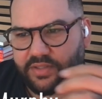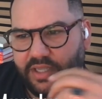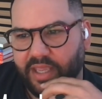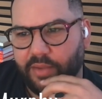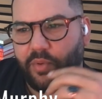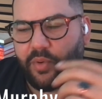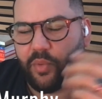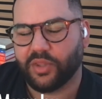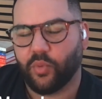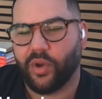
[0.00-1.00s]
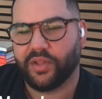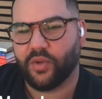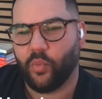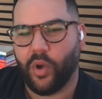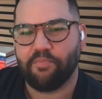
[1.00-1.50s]
It's like, hey, we want what
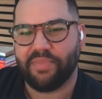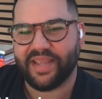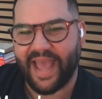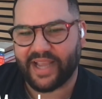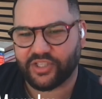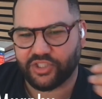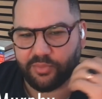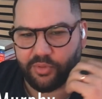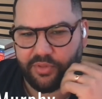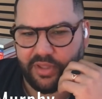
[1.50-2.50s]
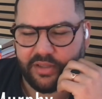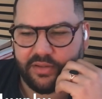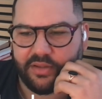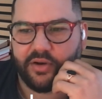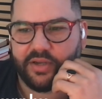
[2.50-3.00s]
the one big actionable
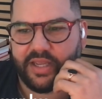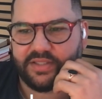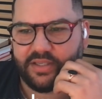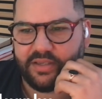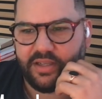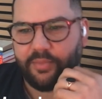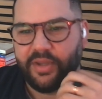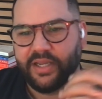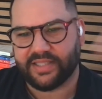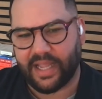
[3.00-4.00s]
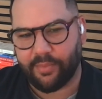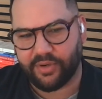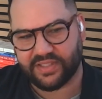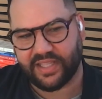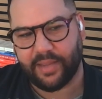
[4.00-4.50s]
thing that our guests can come. It's like, I'm
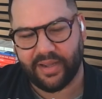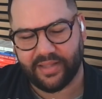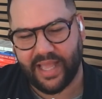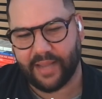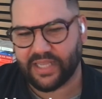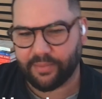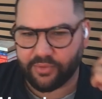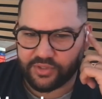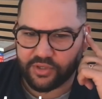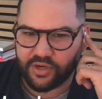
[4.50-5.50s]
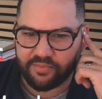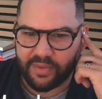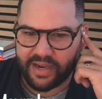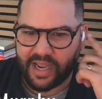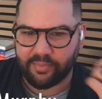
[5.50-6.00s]
going to slam my laptop, go turn off
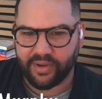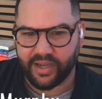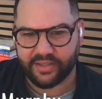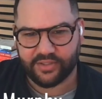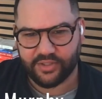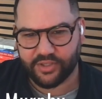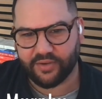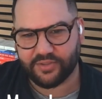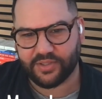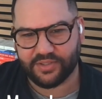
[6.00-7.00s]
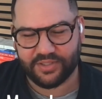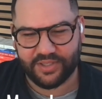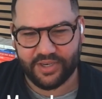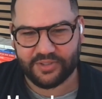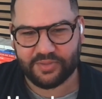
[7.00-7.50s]
my iPod, turn off,
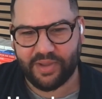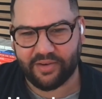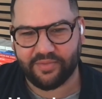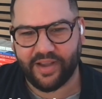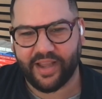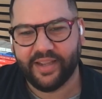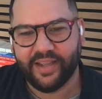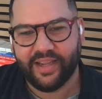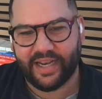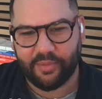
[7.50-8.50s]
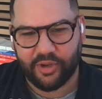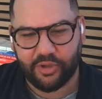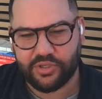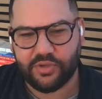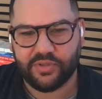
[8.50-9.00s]
Spotify, and I'm going to
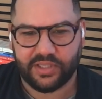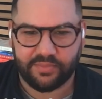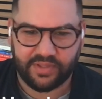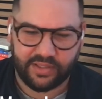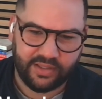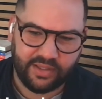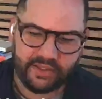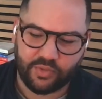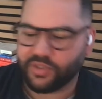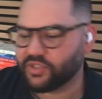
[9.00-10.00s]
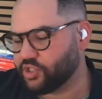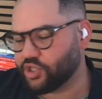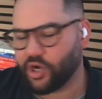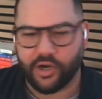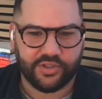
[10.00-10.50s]
go do something. So what's the
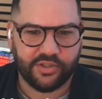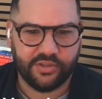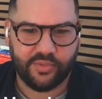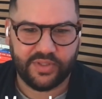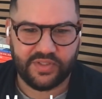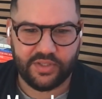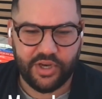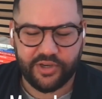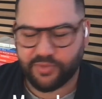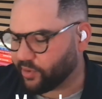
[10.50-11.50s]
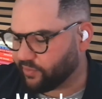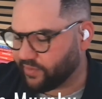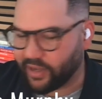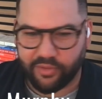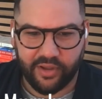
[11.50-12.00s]
charge? What's the Jerry Springer
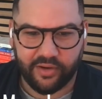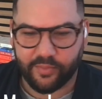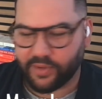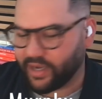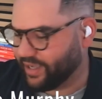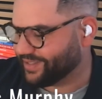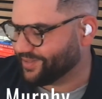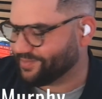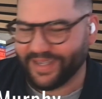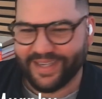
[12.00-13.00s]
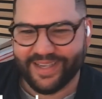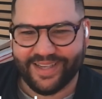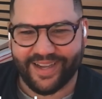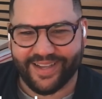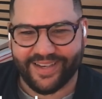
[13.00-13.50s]
final thought from Kasim
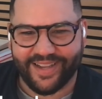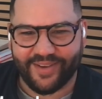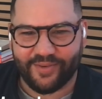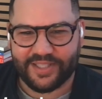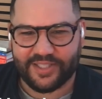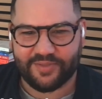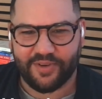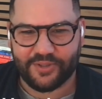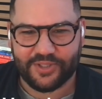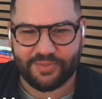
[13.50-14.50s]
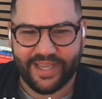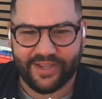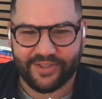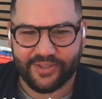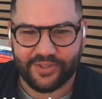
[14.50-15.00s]
on what these folks should be
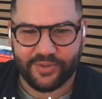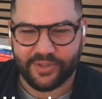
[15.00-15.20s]
out there doing?